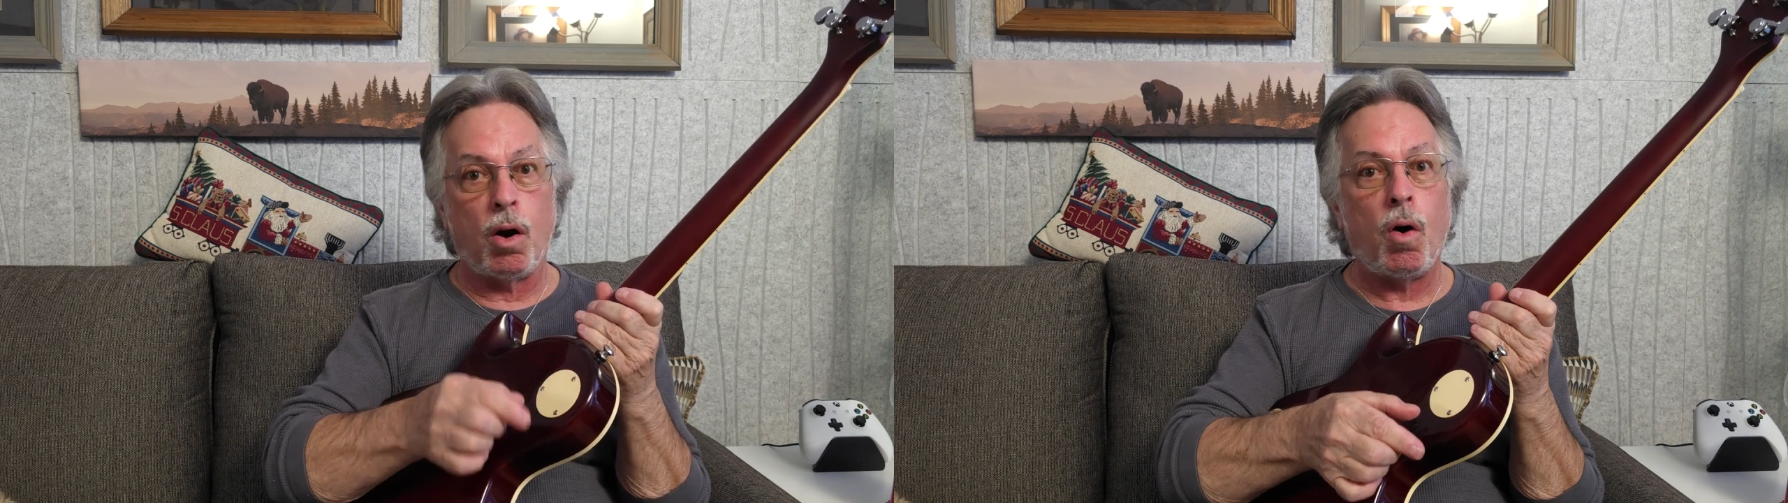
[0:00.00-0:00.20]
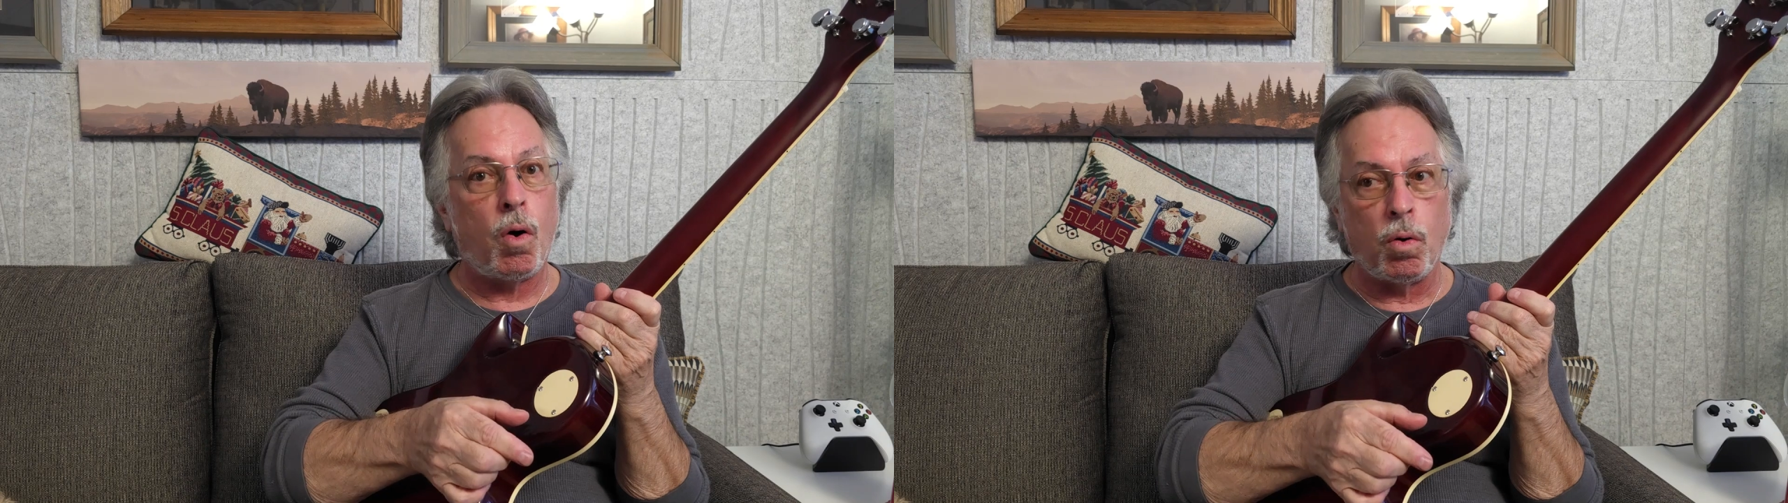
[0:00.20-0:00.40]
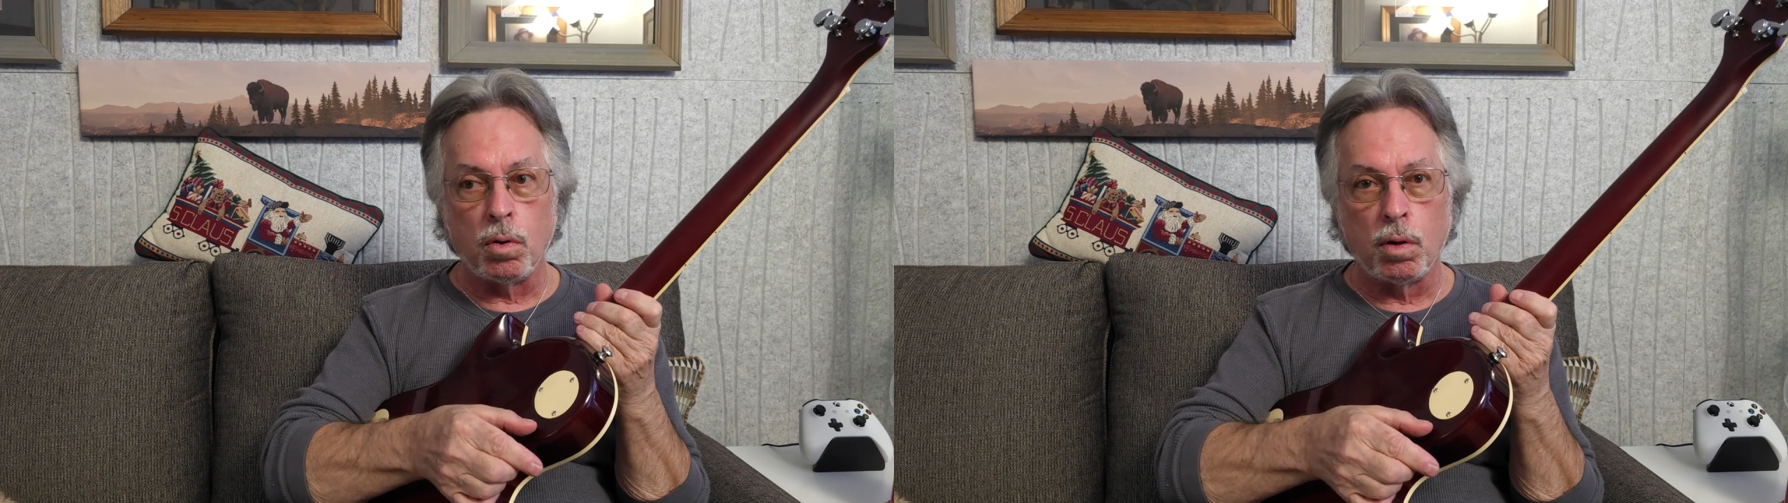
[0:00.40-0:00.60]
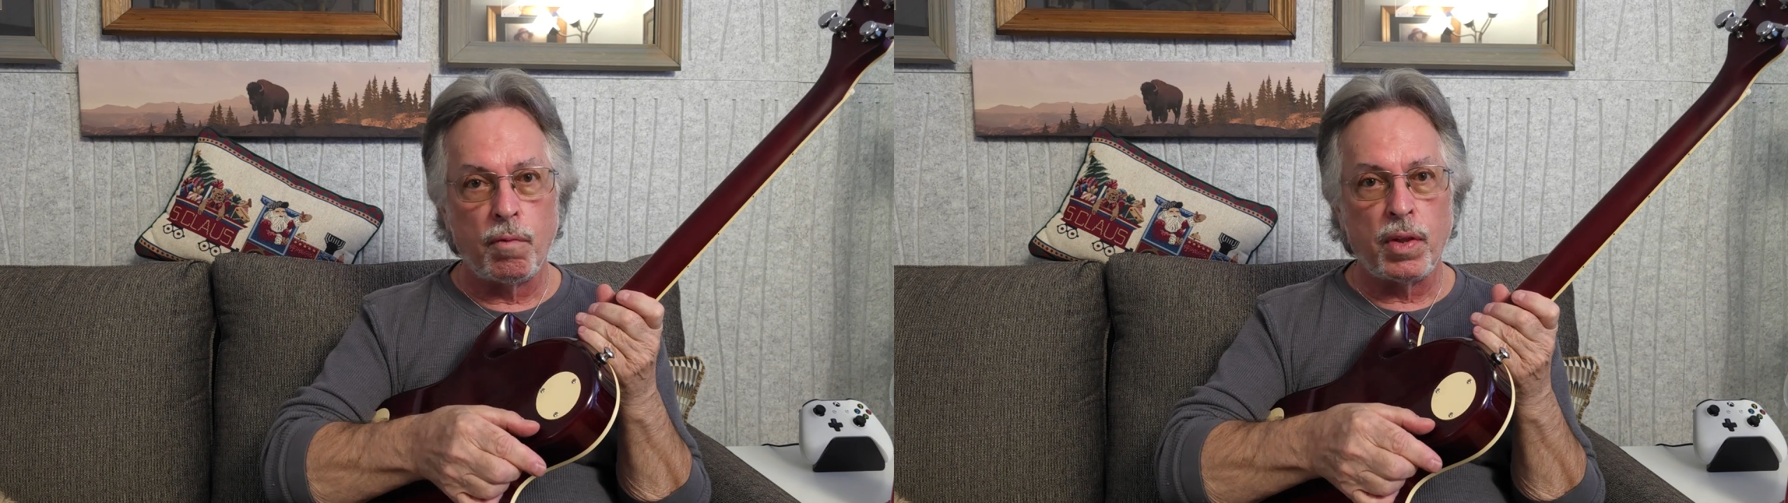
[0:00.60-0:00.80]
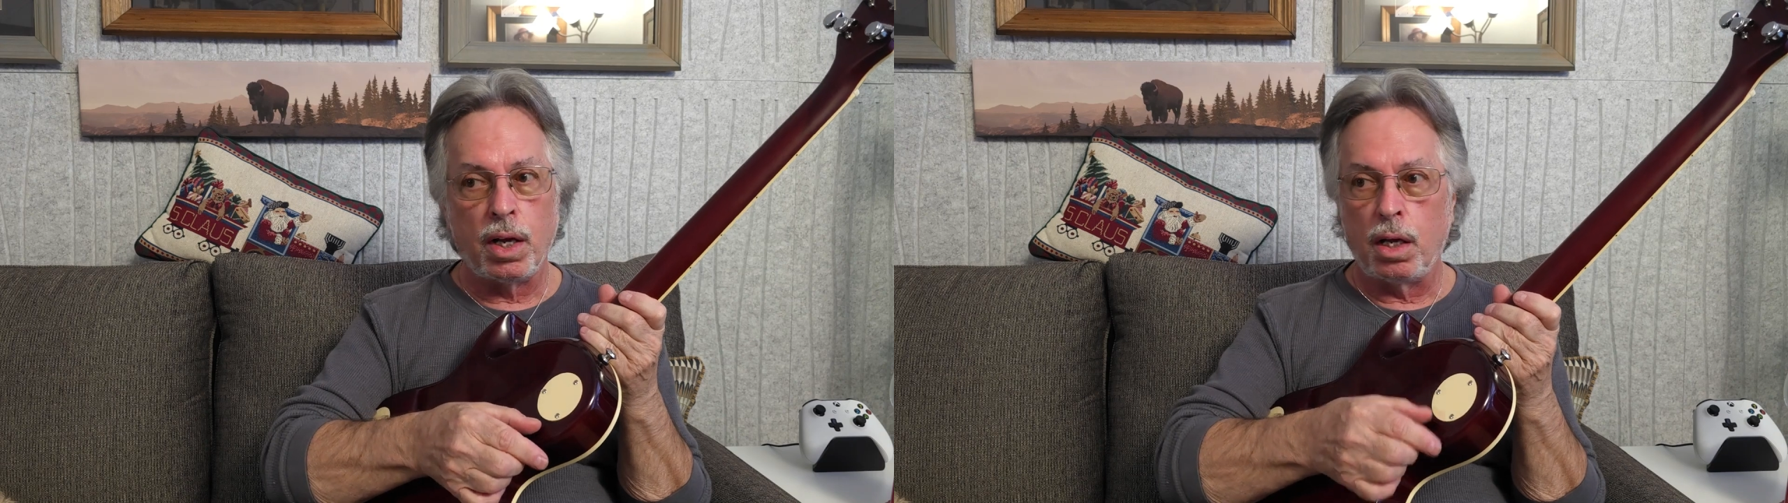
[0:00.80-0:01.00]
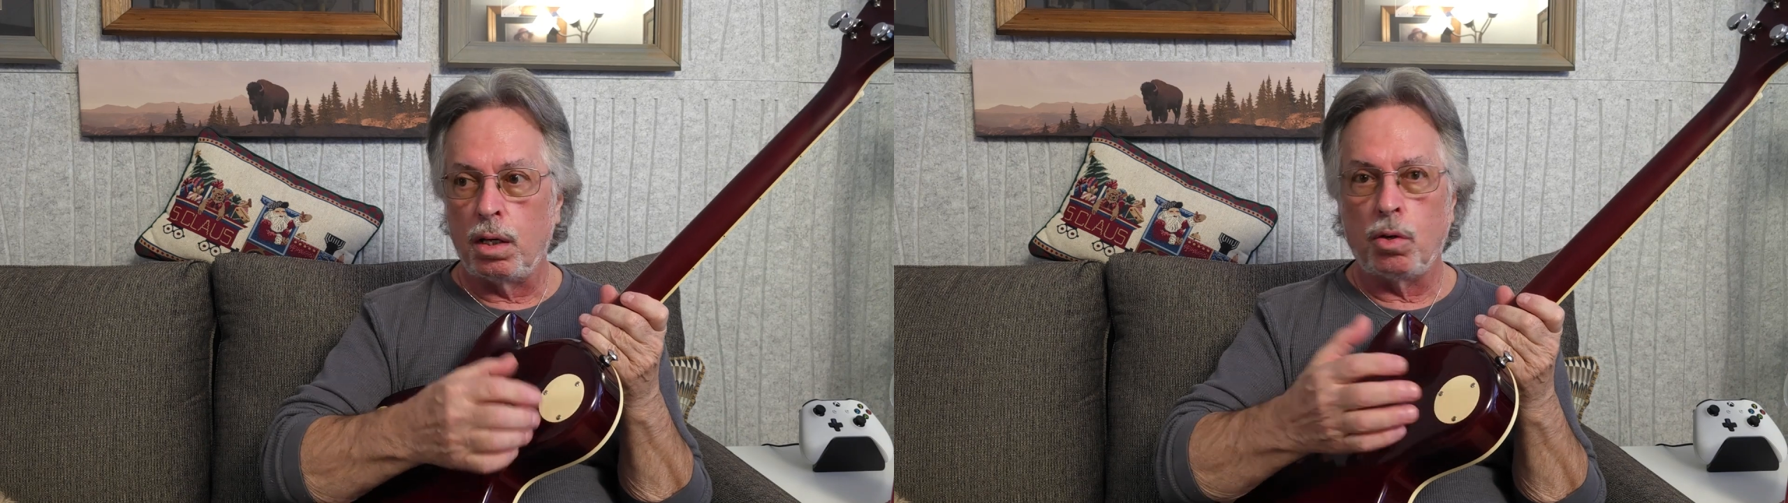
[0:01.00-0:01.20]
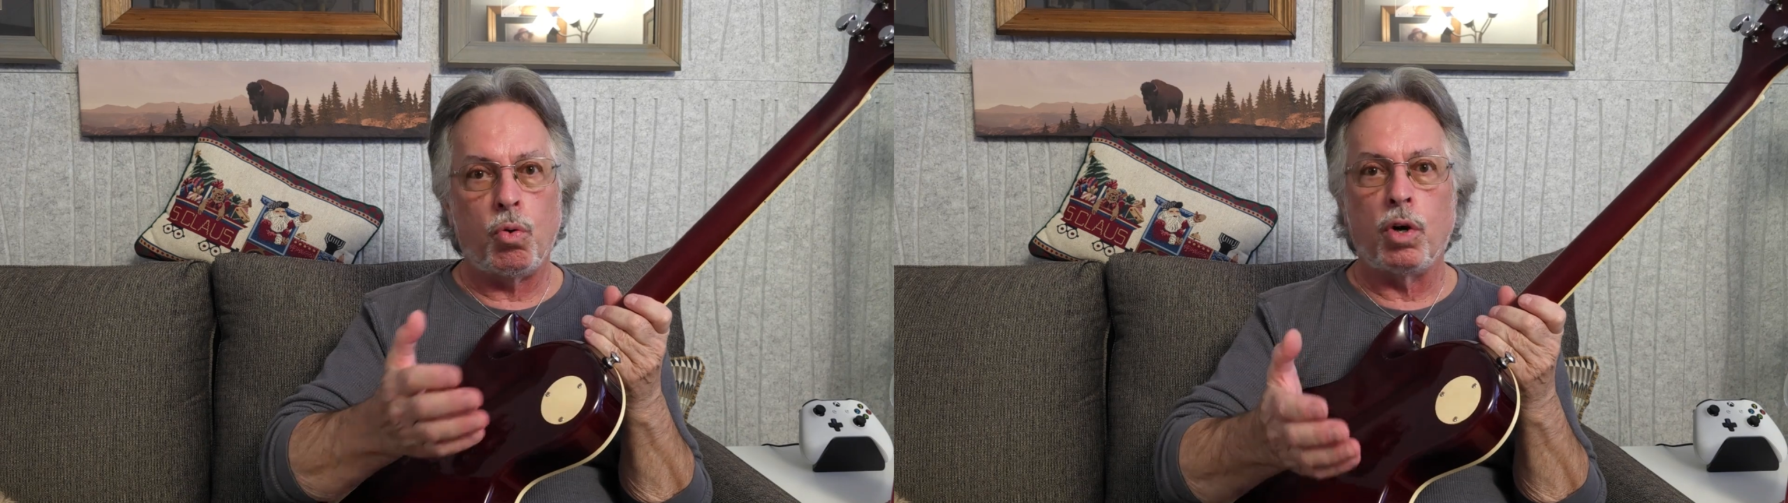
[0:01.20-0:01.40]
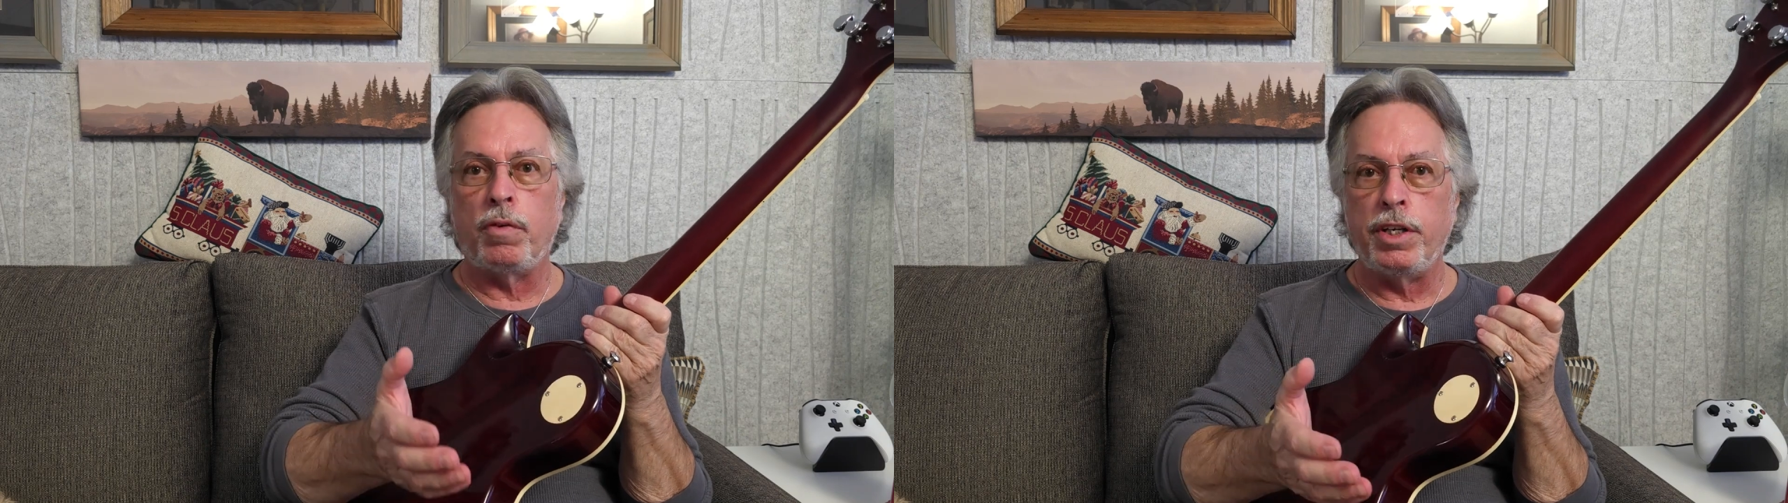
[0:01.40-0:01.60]
hole
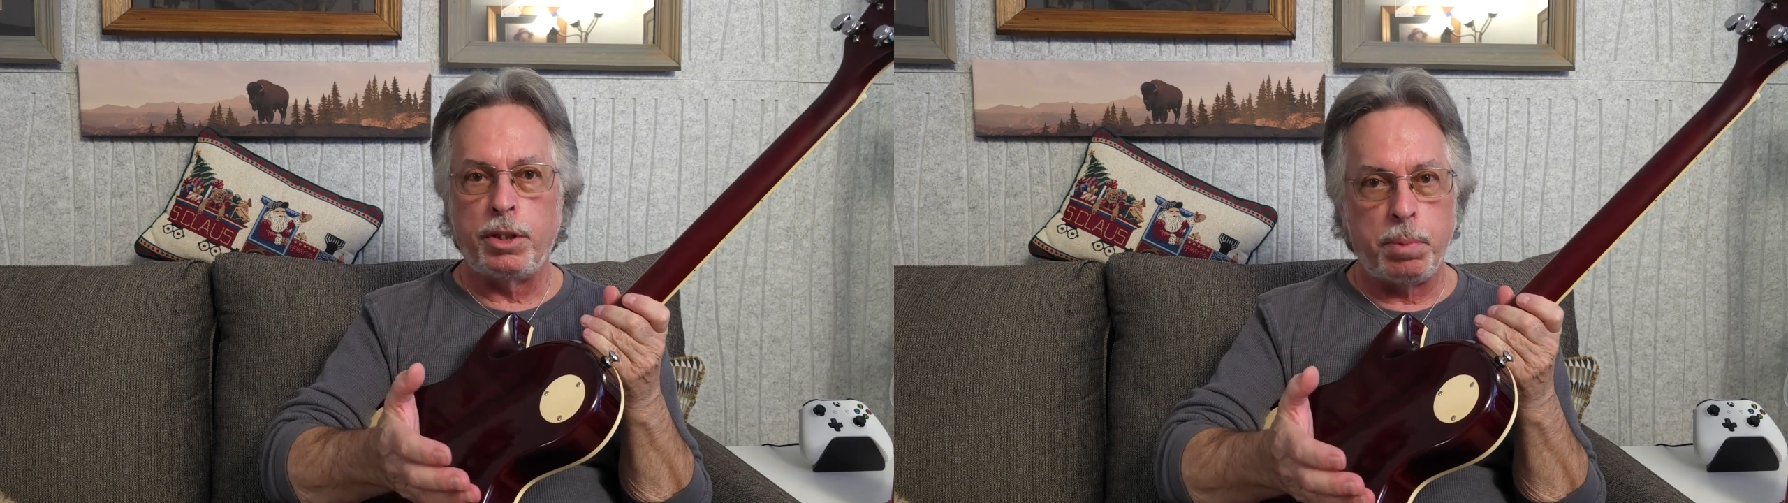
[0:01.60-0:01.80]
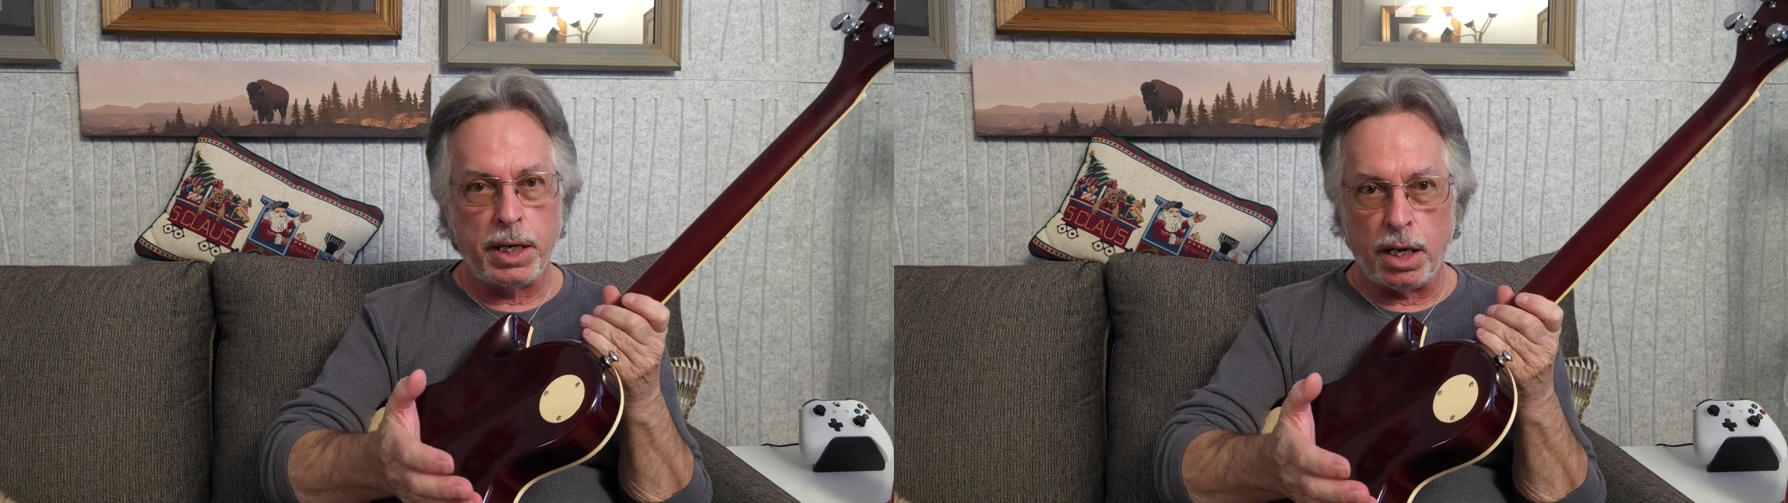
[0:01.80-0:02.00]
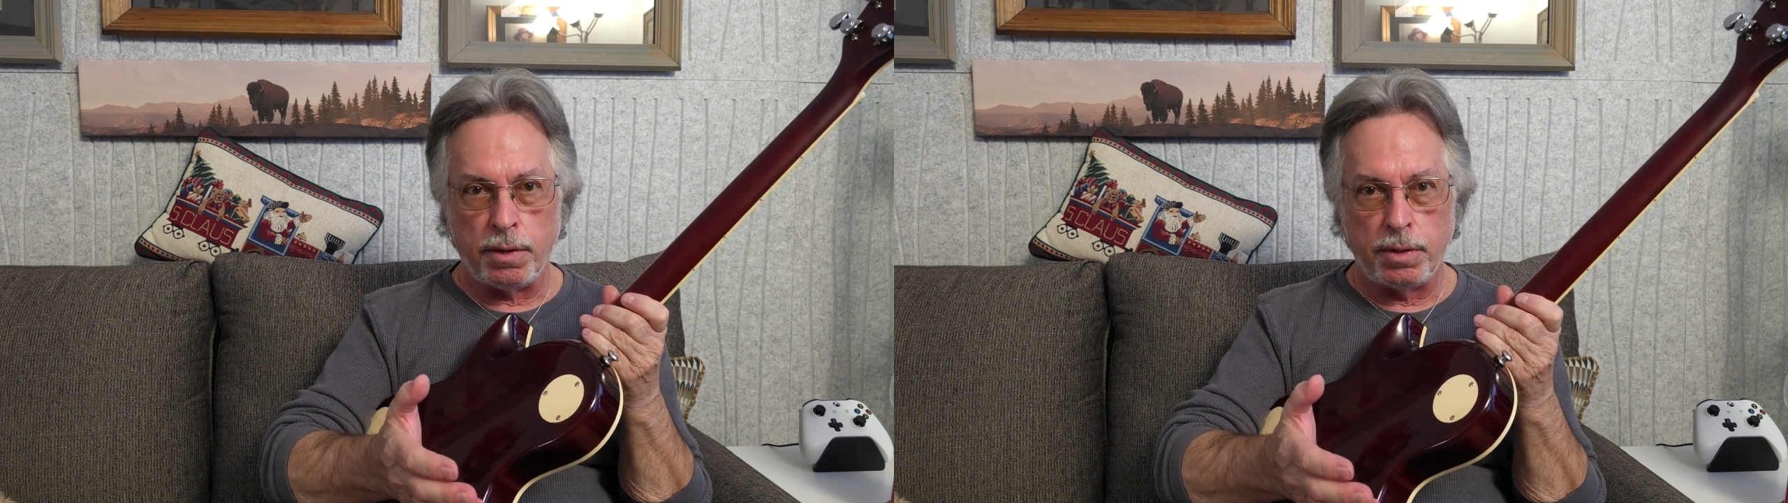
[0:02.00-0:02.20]
1/4 inch bigger.